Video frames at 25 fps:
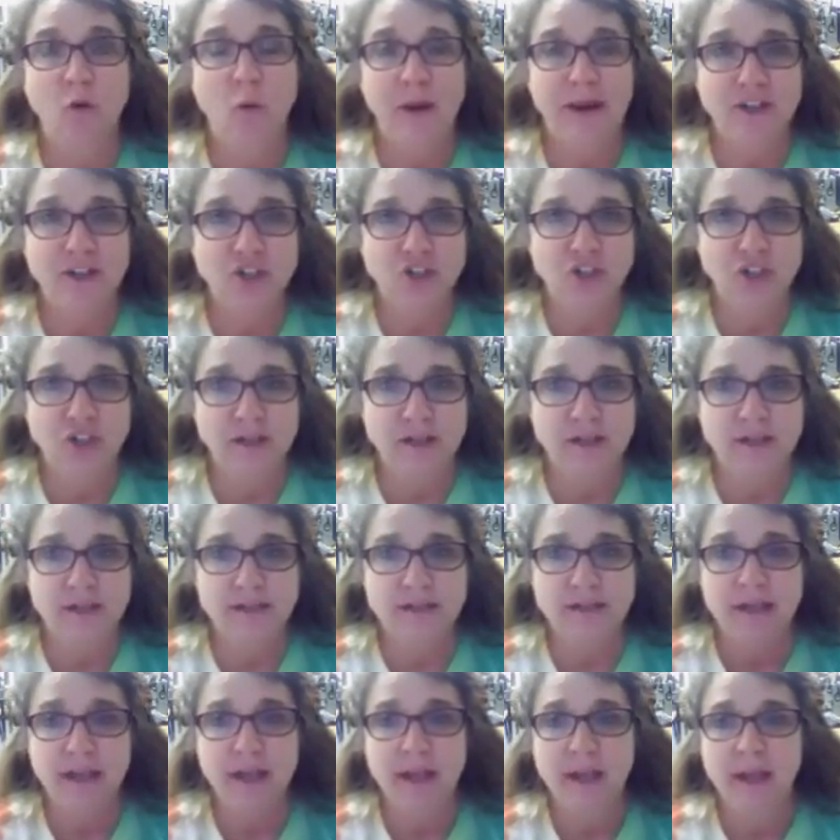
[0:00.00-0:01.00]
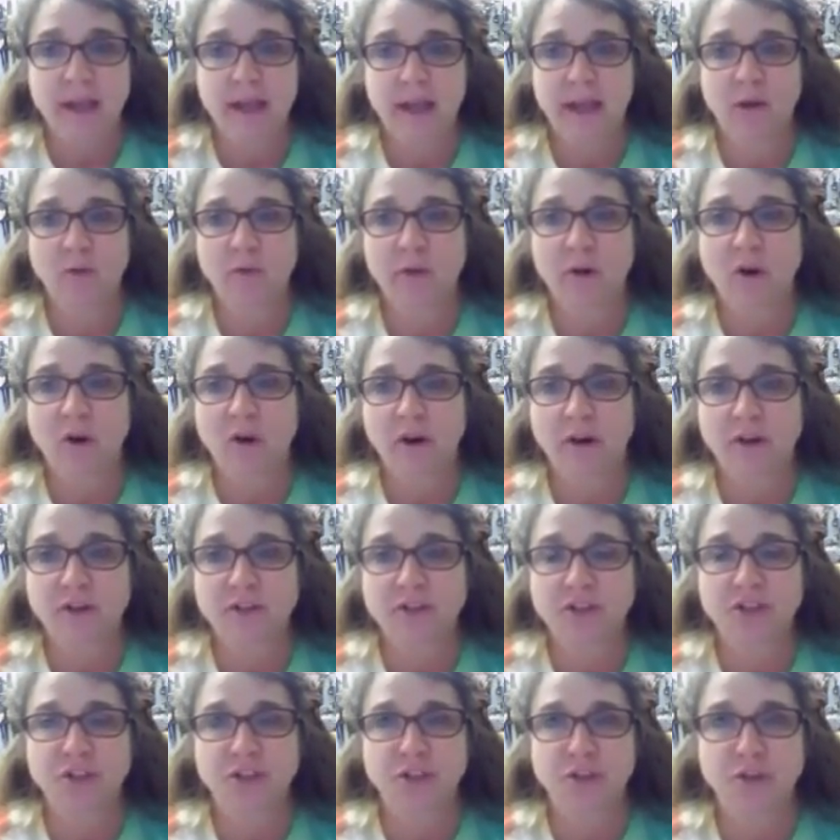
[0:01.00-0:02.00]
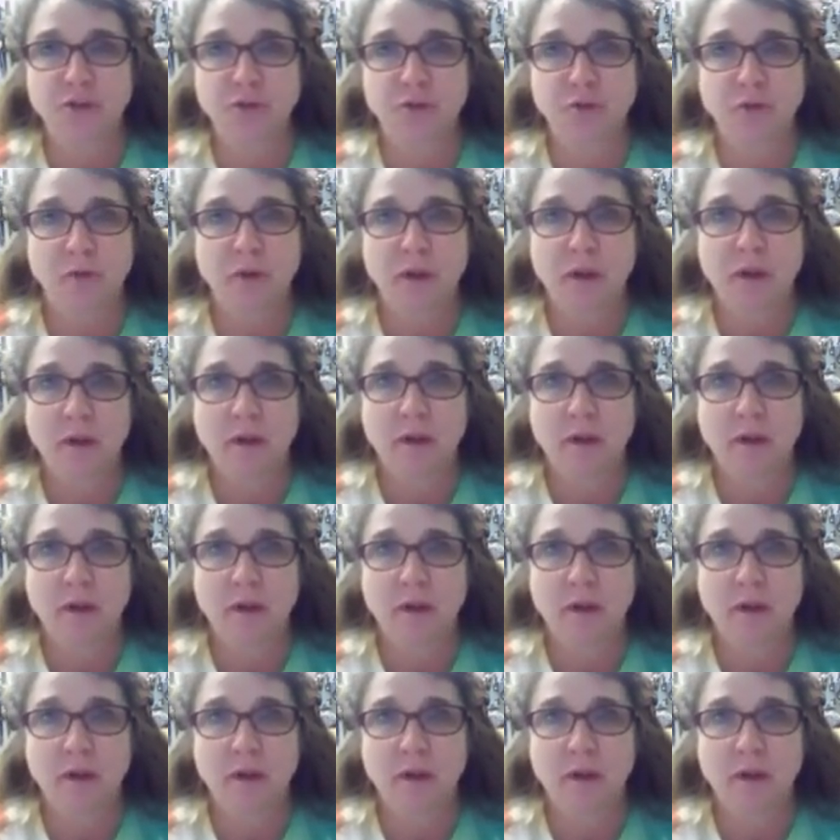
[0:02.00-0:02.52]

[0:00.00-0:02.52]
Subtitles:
questions in regard to